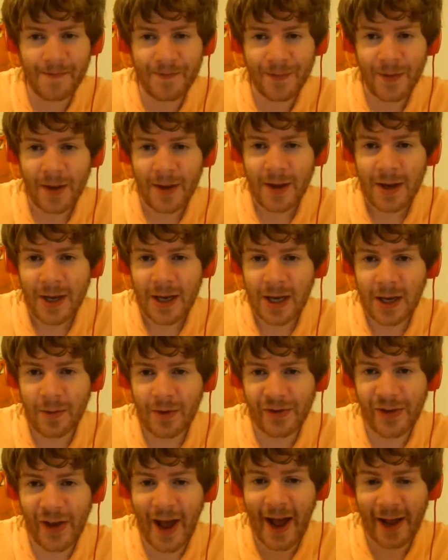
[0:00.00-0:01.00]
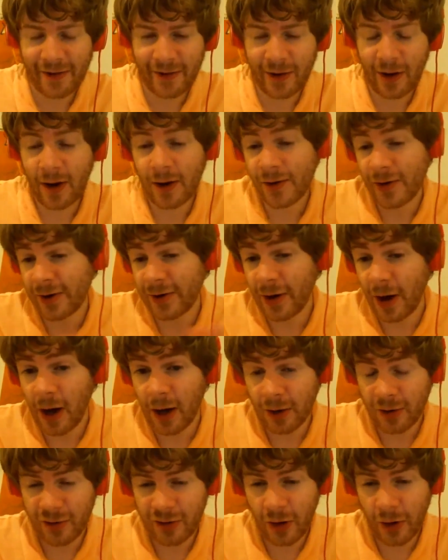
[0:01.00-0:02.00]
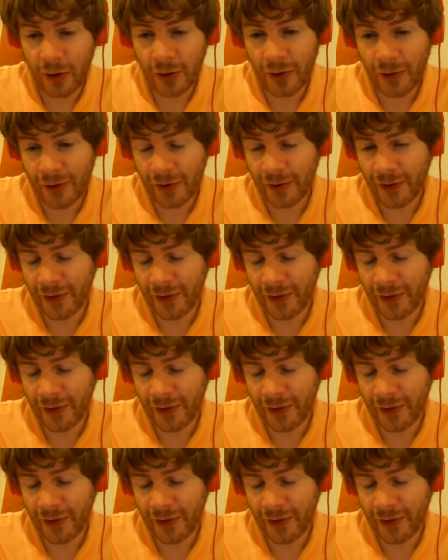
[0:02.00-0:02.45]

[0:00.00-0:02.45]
And he was asked on to talk shows and